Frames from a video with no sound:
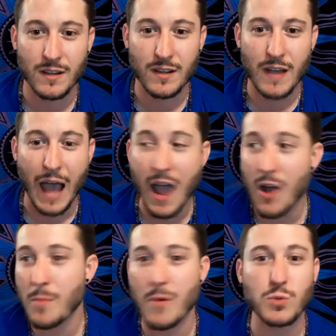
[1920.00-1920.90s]
I
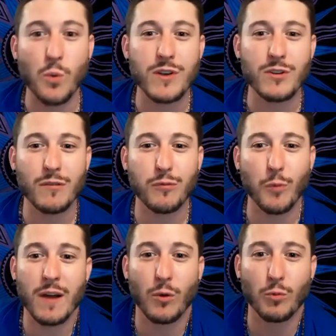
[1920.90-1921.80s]
almost wonder if
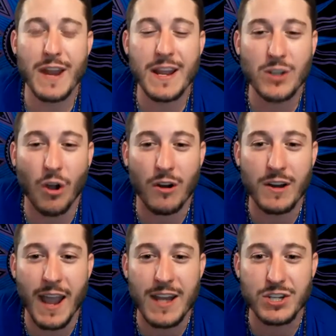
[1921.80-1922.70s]
we're a
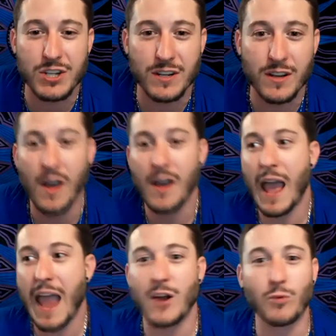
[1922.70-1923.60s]
reincarnation
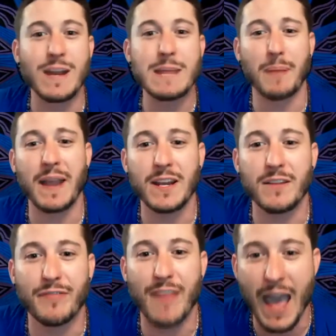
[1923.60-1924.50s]
and a repeat of
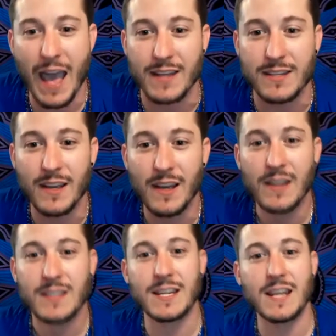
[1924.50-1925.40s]
that.
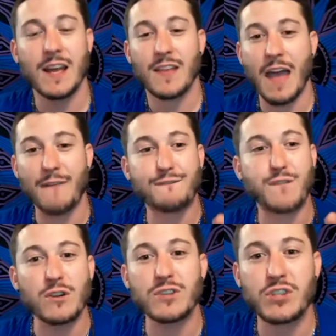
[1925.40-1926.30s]
See, that
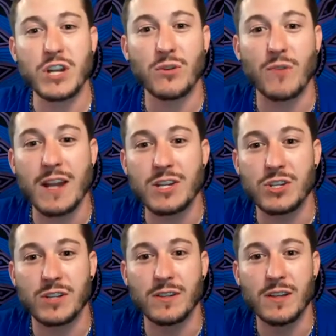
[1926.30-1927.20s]
first
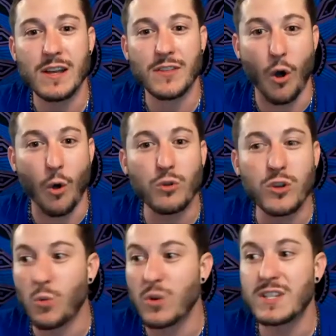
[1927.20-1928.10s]
generation, the older
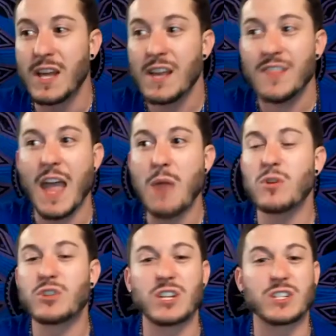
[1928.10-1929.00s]
ones, they were
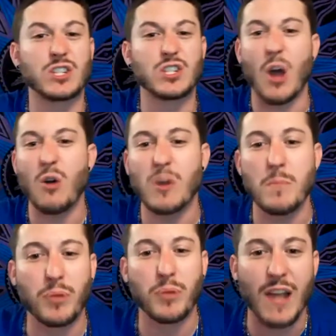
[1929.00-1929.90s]
just so
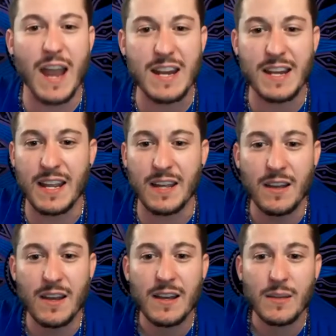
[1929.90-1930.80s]
complaining
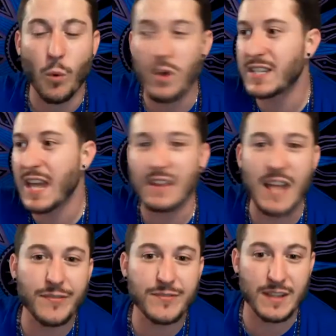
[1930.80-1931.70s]
once they
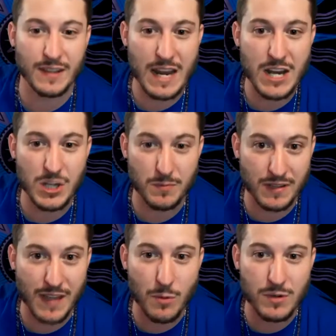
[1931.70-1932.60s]
left Egypt and
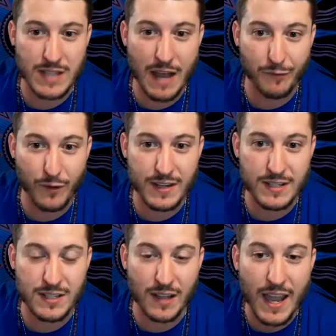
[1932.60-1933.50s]
they were set free as
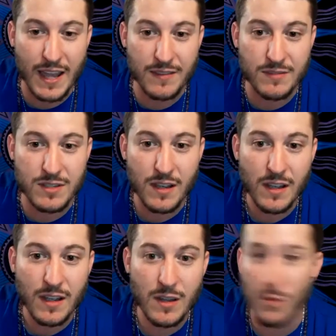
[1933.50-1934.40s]
slaves.
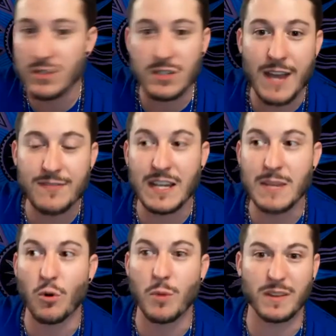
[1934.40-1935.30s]
They weren't slaves
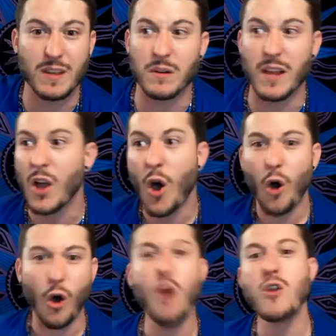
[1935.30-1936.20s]
anymore, but they were like,
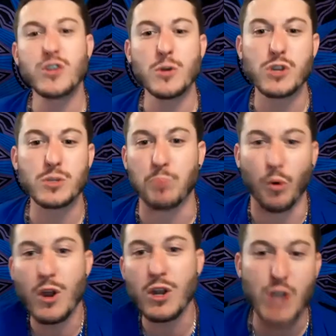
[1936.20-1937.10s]
"Oh, did you just
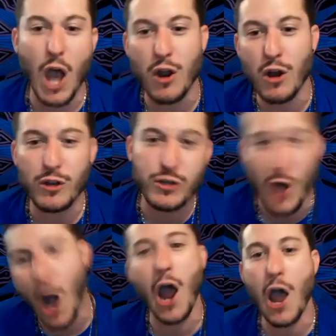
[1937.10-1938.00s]
bring us out here to
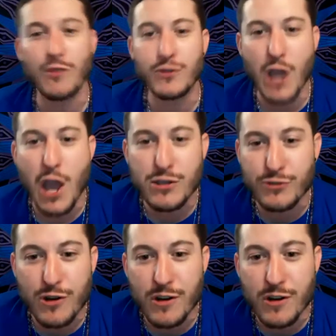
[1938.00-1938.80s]
die in the desert?"